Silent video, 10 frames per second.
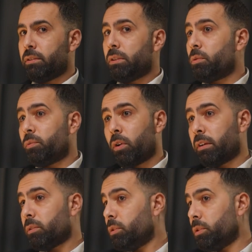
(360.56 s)
you need to
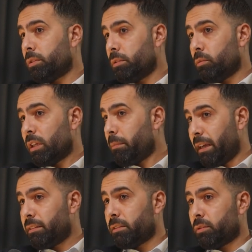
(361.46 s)
focus on your what
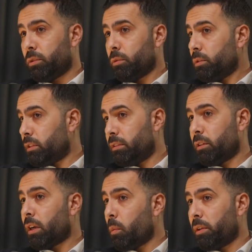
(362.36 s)
matters to you, which is
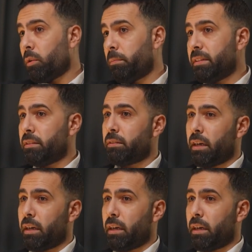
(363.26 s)
growing your business,